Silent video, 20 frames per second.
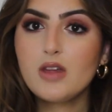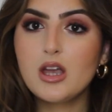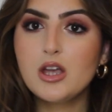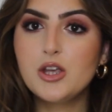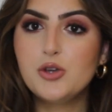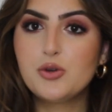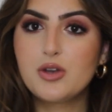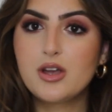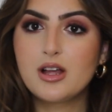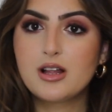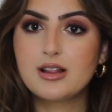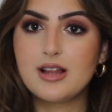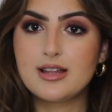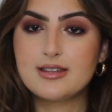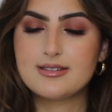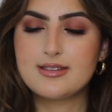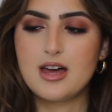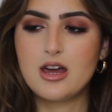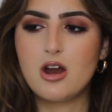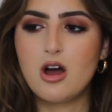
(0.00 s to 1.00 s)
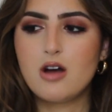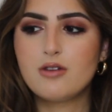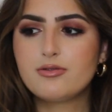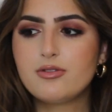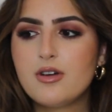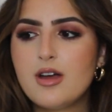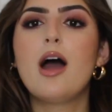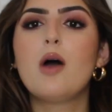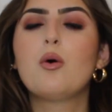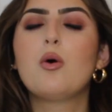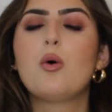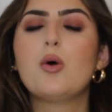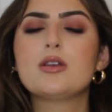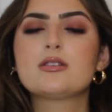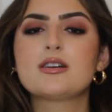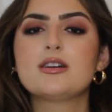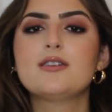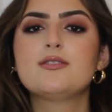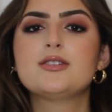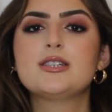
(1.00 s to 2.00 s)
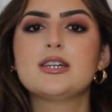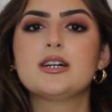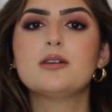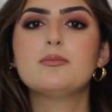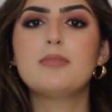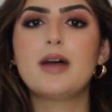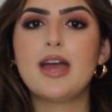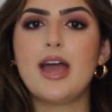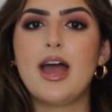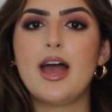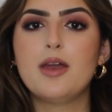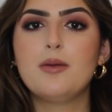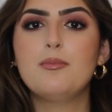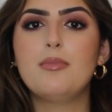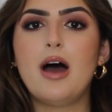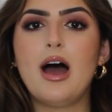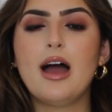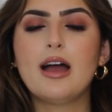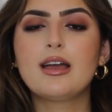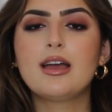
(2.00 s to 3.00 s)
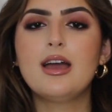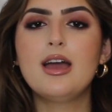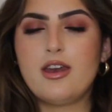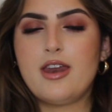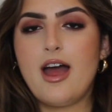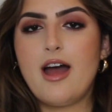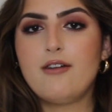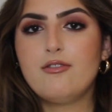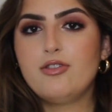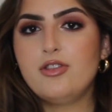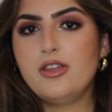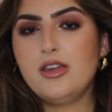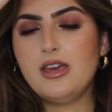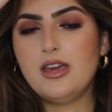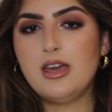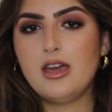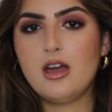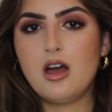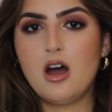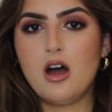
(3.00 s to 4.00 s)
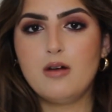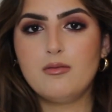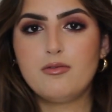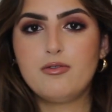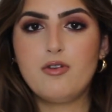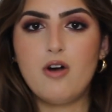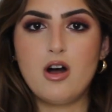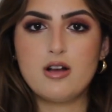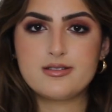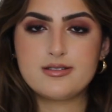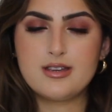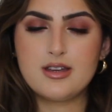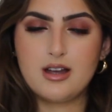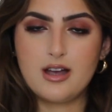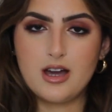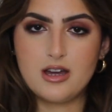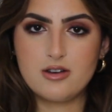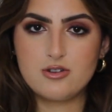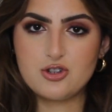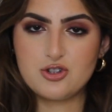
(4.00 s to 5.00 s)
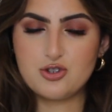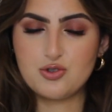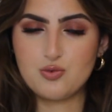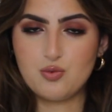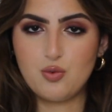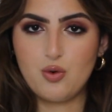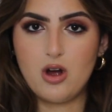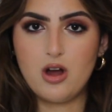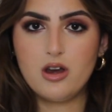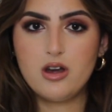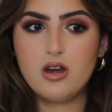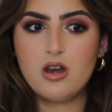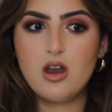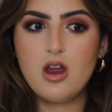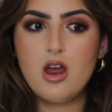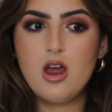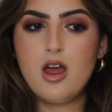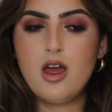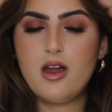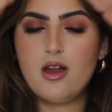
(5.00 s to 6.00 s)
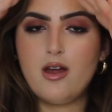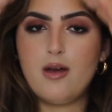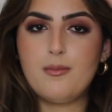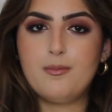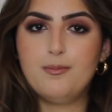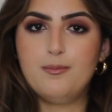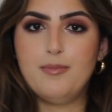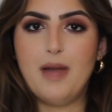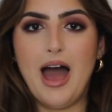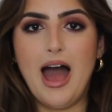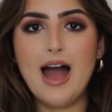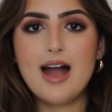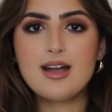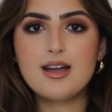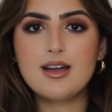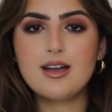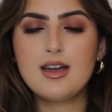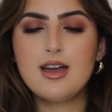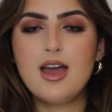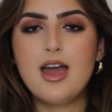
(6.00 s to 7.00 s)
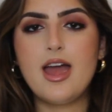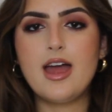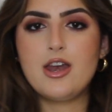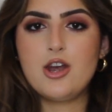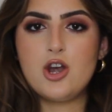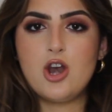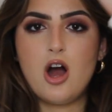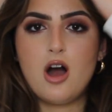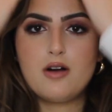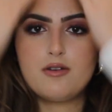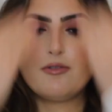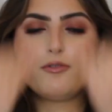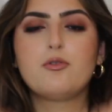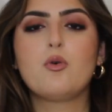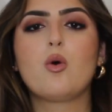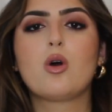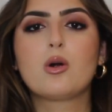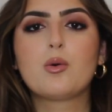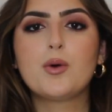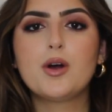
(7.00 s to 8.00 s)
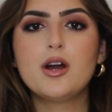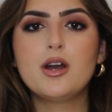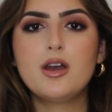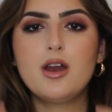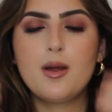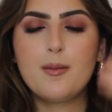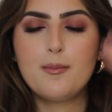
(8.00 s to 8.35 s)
you can cleanse that off. I will always kind of tilt my head back and have the faucet kind of just run back and not forward,